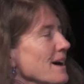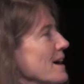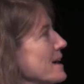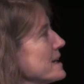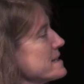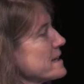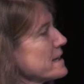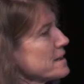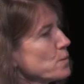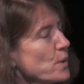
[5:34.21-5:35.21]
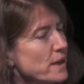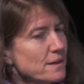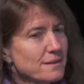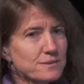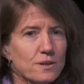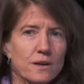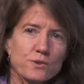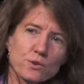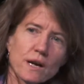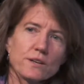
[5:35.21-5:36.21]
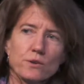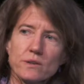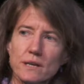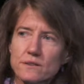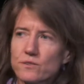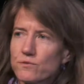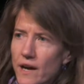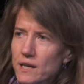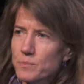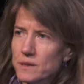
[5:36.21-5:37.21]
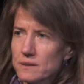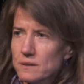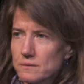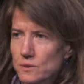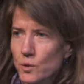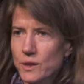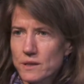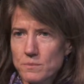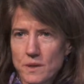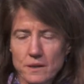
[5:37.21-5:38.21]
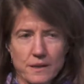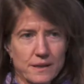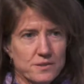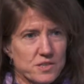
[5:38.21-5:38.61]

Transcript: And we are trying to create this vibrant learning community.